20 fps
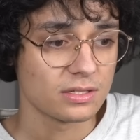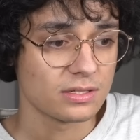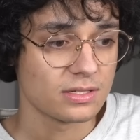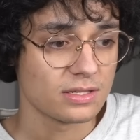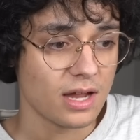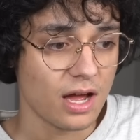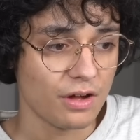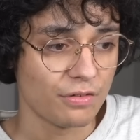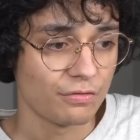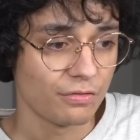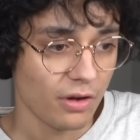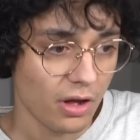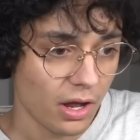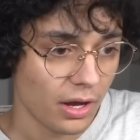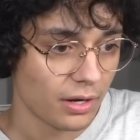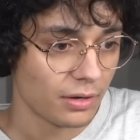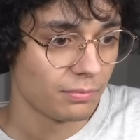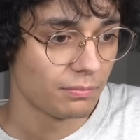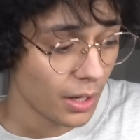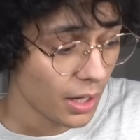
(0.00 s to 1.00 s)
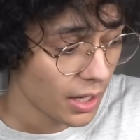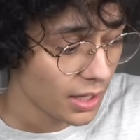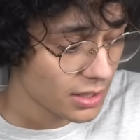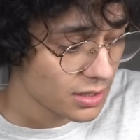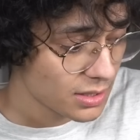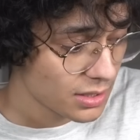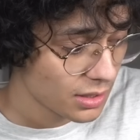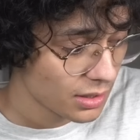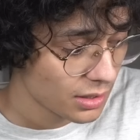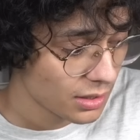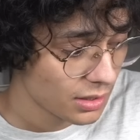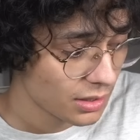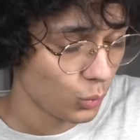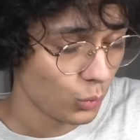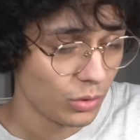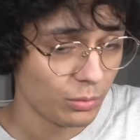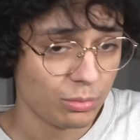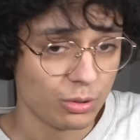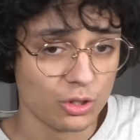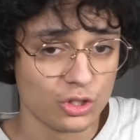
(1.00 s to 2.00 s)
It's not fun, but
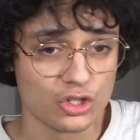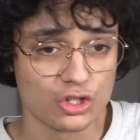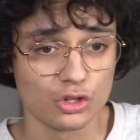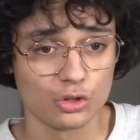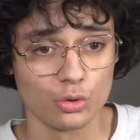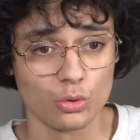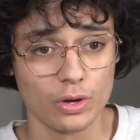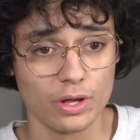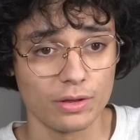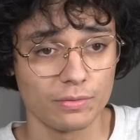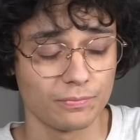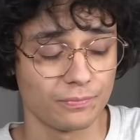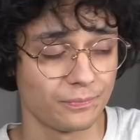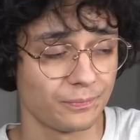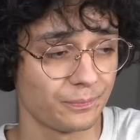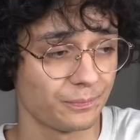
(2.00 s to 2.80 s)
we push through it.